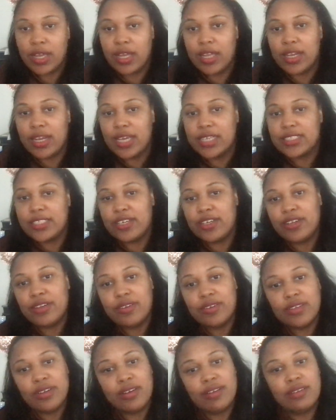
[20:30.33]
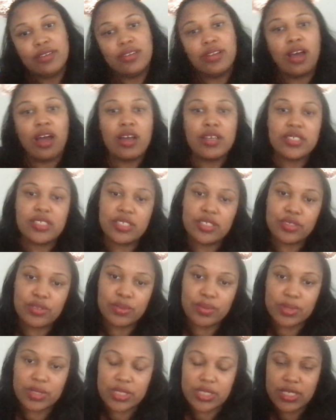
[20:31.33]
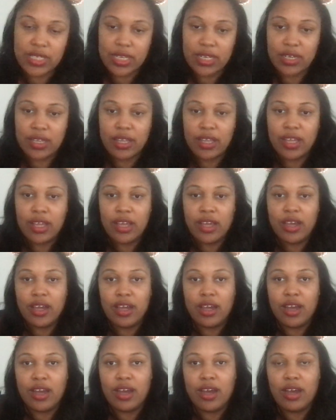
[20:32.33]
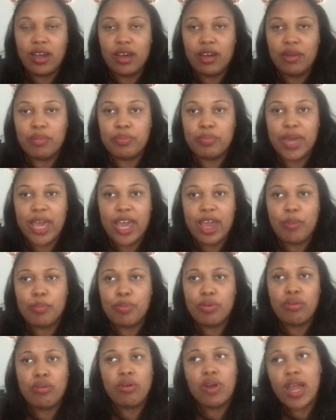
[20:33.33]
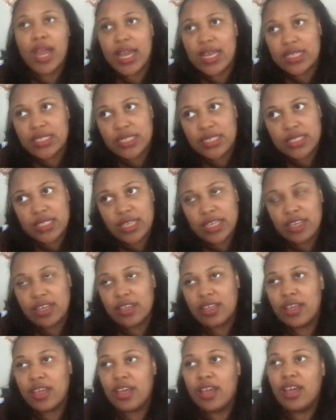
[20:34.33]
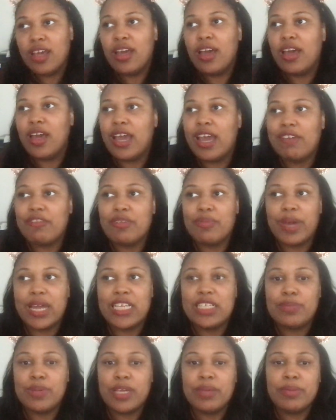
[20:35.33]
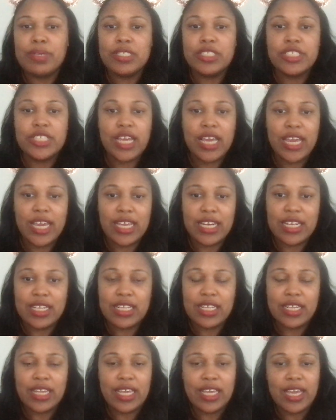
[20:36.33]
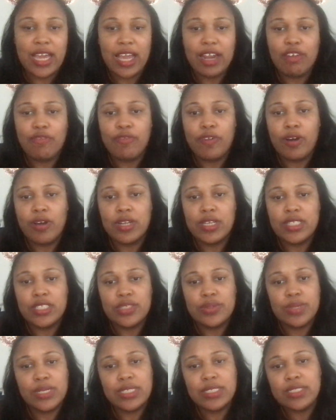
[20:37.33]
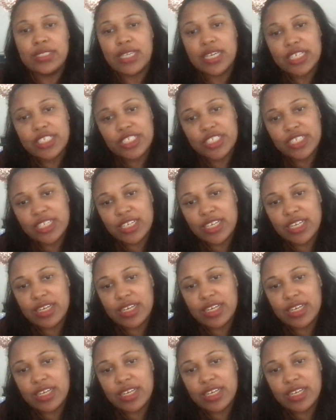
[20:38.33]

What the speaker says: And next thing you know, there are lawsuits and bad press, and everybody's blaming Jane, and then they kind of fall into addiction.